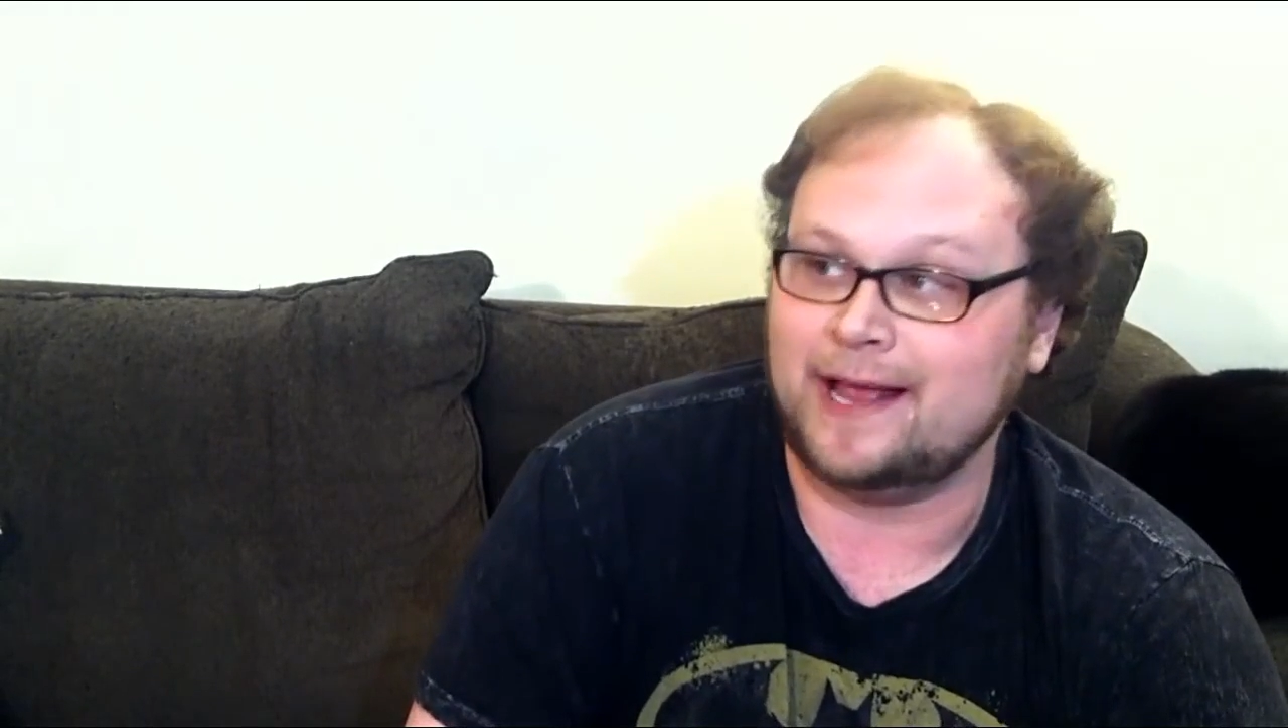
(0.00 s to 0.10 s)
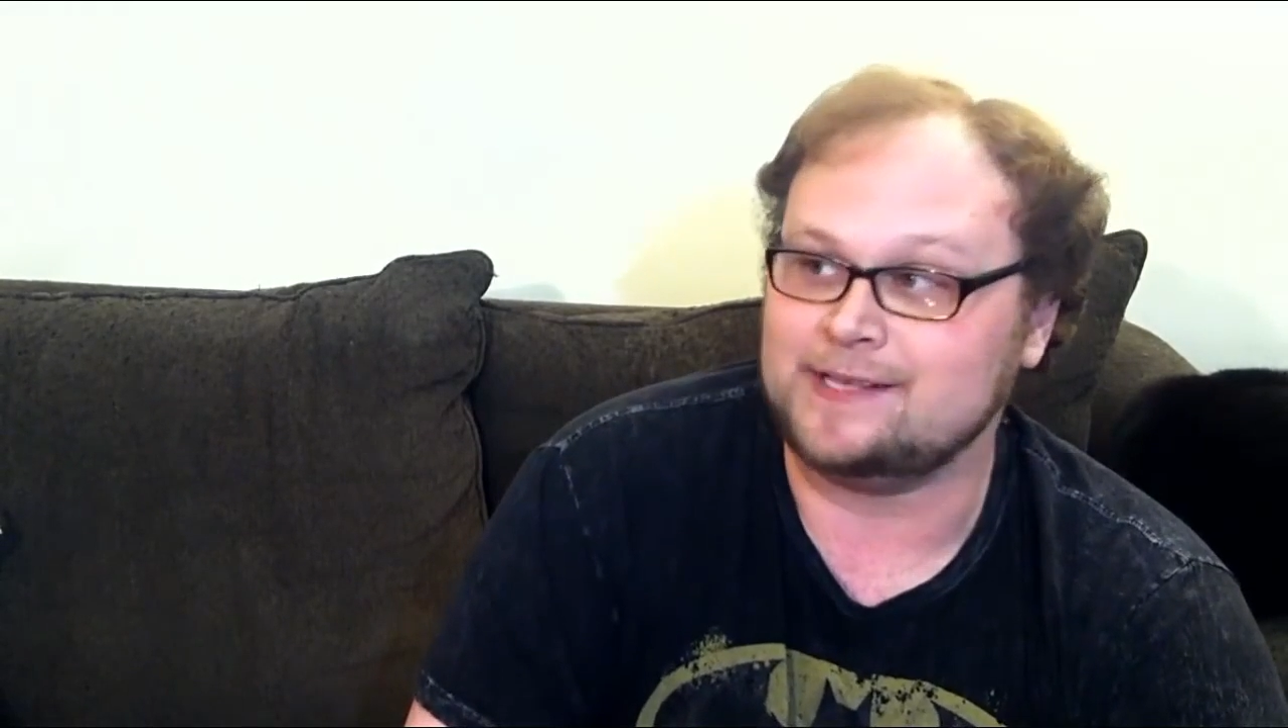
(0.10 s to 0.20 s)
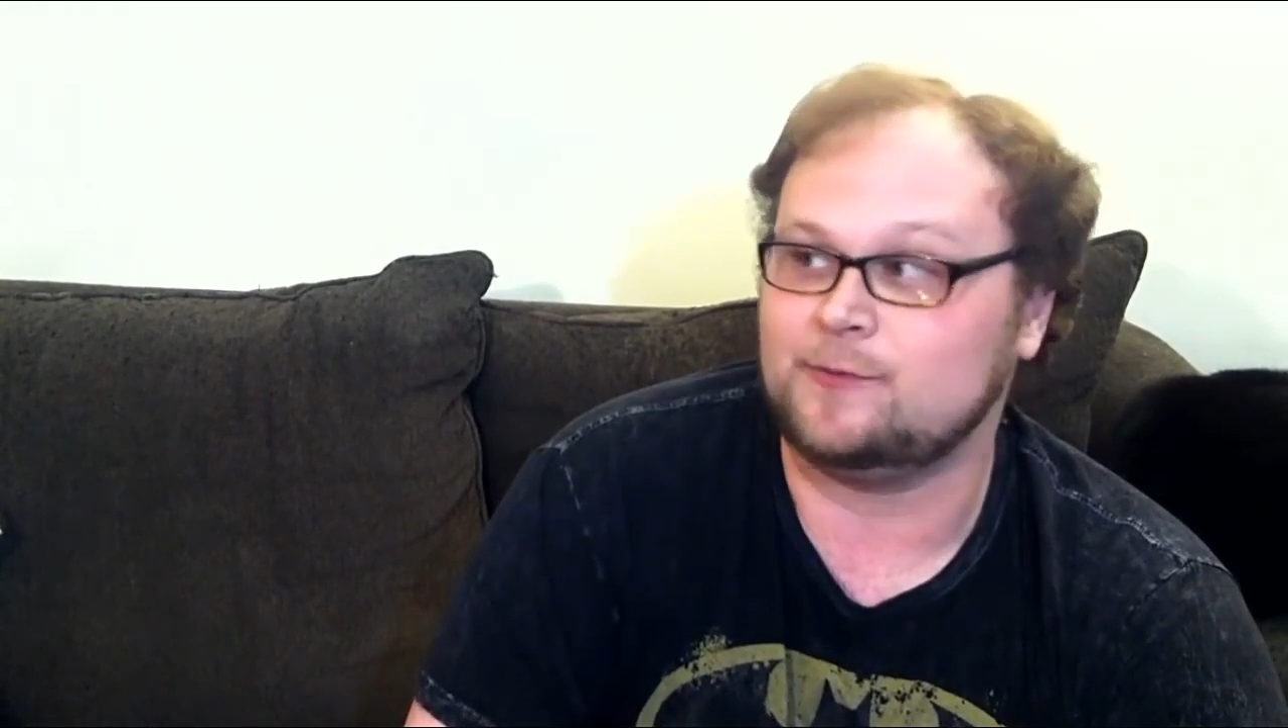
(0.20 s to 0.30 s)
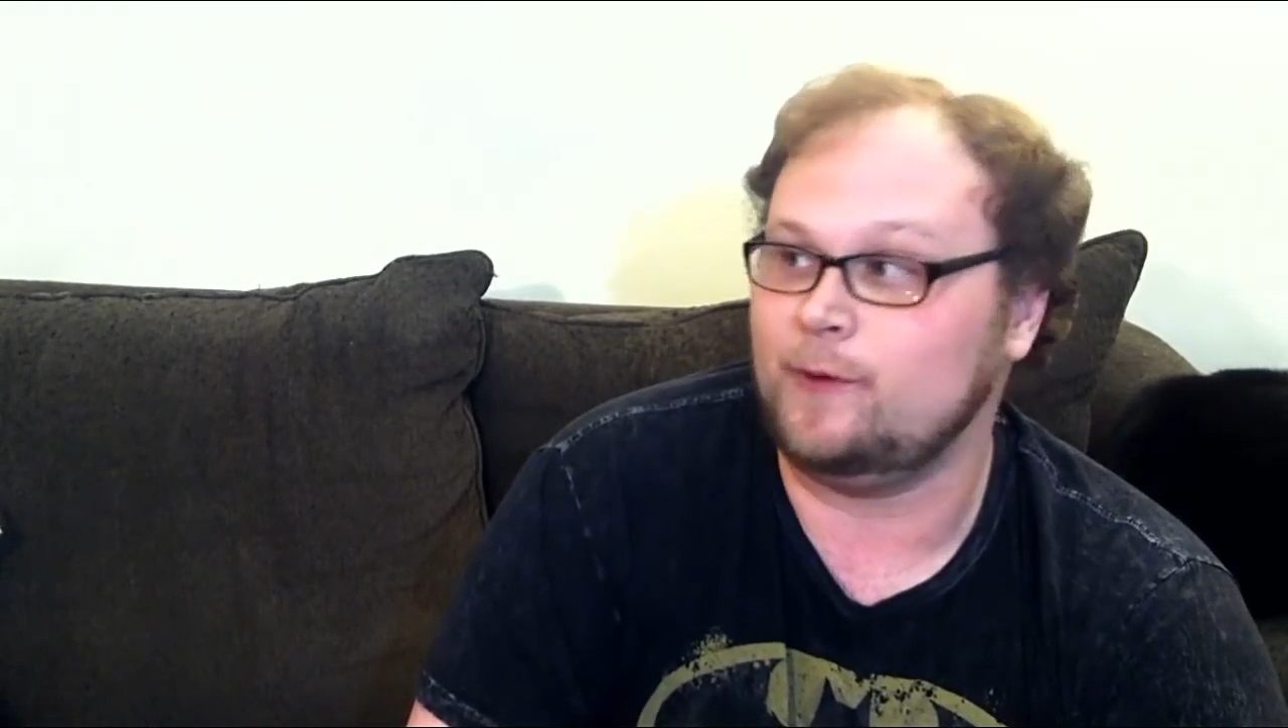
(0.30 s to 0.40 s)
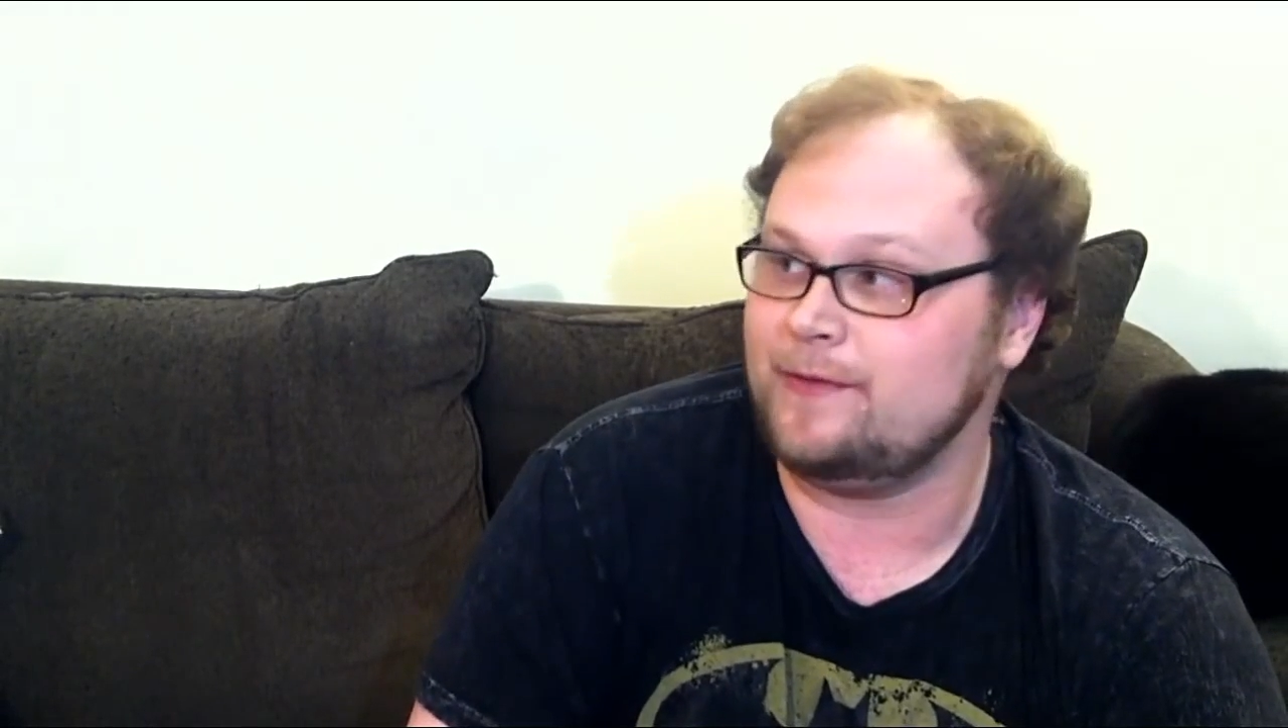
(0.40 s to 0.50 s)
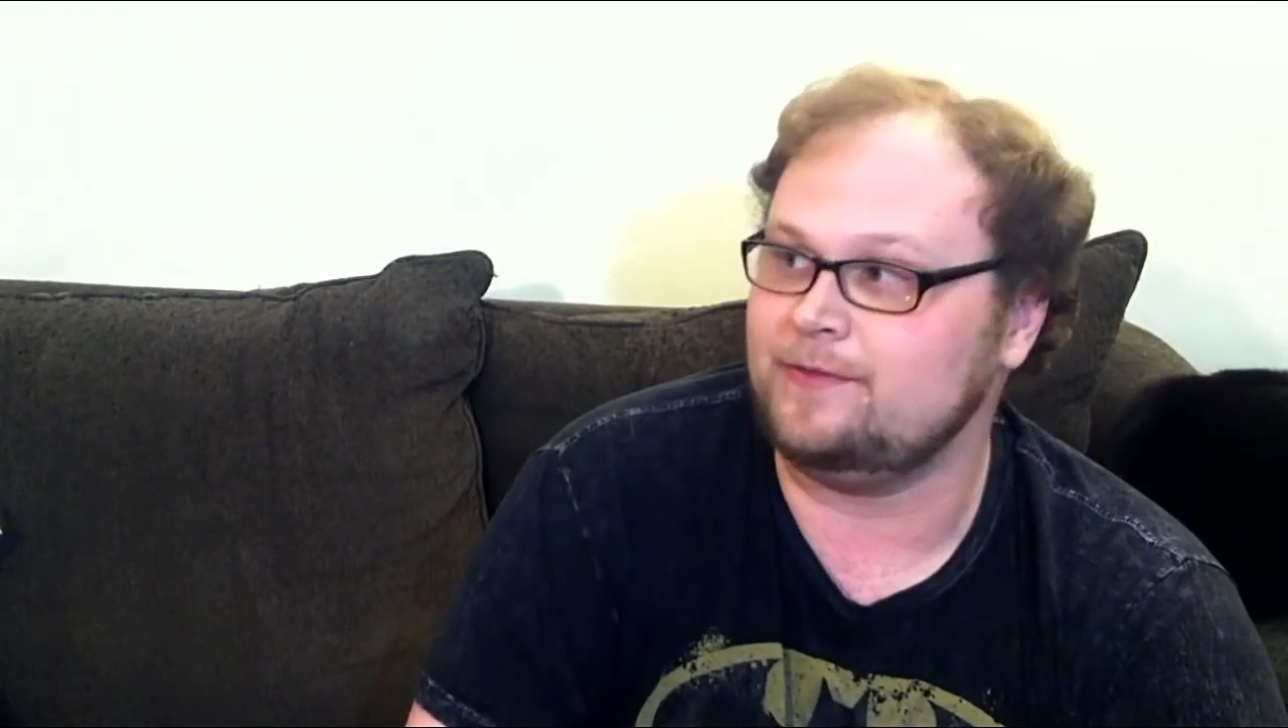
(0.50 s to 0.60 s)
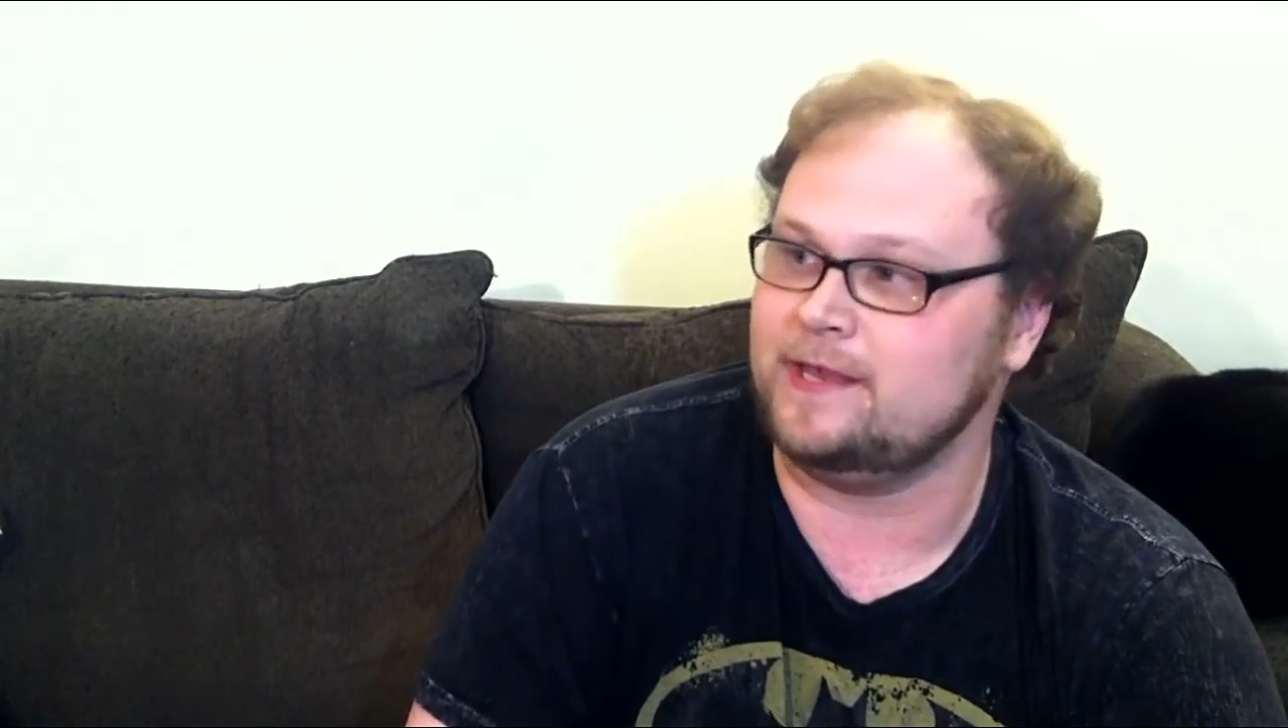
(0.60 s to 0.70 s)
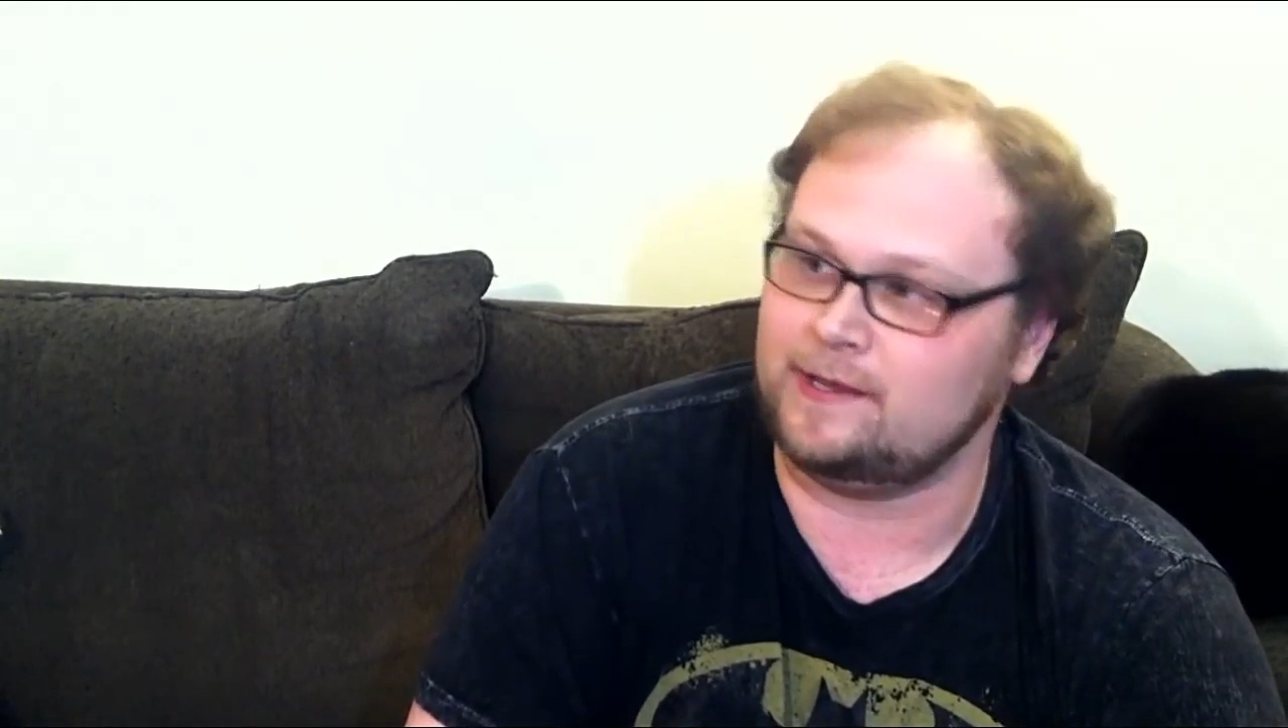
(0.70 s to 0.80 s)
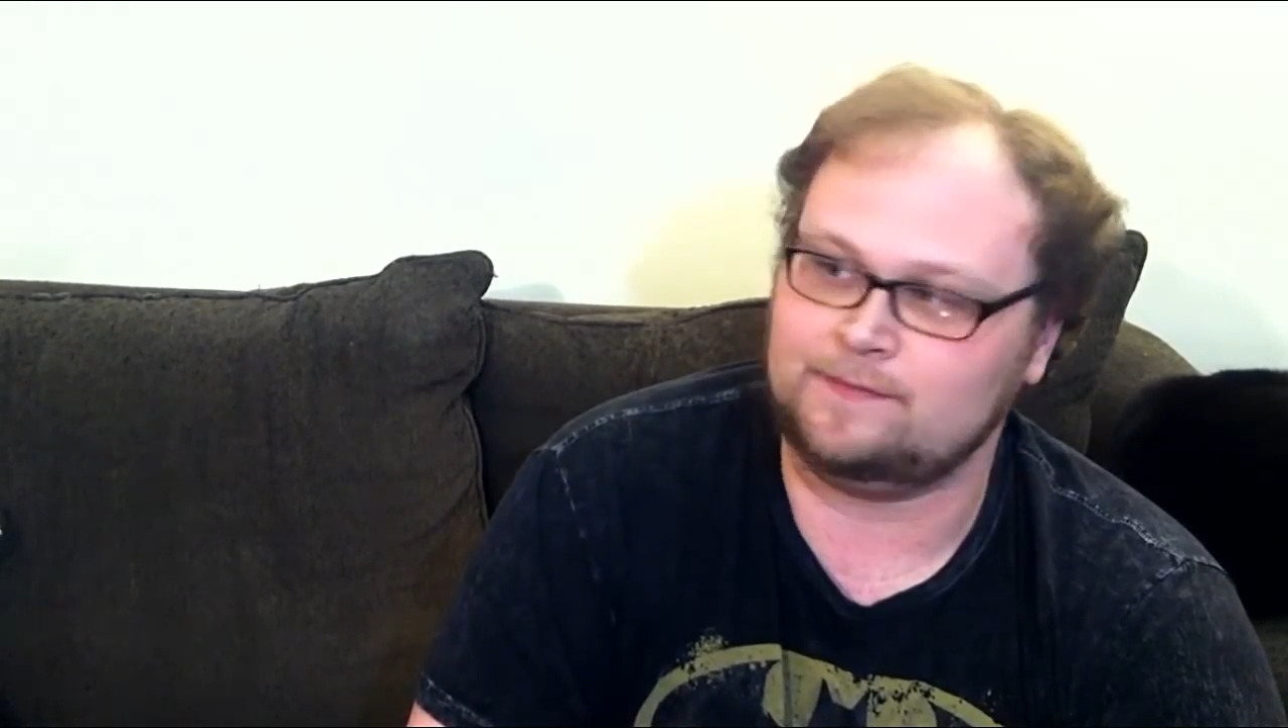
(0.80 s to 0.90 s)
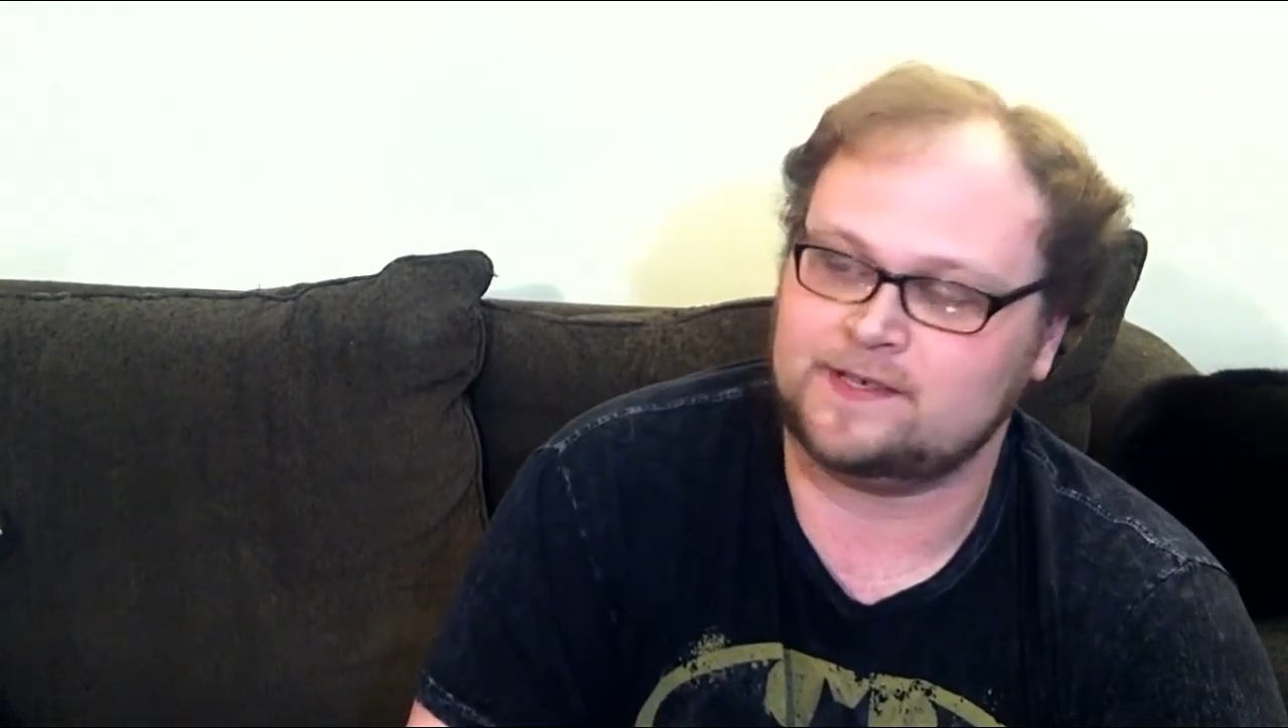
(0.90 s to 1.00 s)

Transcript: and that's with the